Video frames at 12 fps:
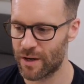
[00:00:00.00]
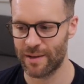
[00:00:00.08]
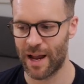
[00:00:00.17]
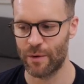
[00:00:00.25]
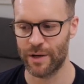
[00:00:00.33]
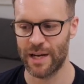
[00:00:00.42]

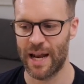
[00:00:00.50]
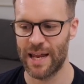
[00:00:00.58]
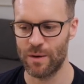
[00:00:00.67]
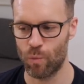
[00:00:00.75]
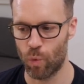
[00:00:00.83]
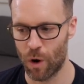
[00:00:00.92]

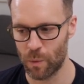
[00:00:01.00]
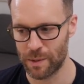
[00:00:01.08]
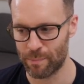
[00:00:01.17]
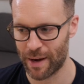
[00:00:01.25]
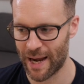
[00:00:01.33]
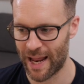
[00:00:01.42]
calculate what we
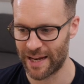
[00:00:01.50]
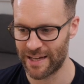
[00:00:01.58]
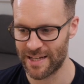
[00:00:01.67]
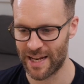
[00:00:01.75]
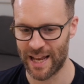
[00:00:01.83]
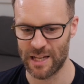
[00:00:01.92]

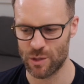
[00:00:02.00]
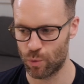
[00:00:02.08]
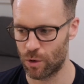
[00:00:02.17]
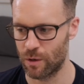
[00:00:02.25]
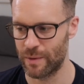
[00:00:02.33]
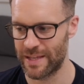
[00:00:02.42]
planned against
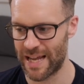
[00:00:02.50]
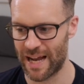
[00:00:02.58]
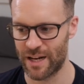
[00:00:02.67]
what the,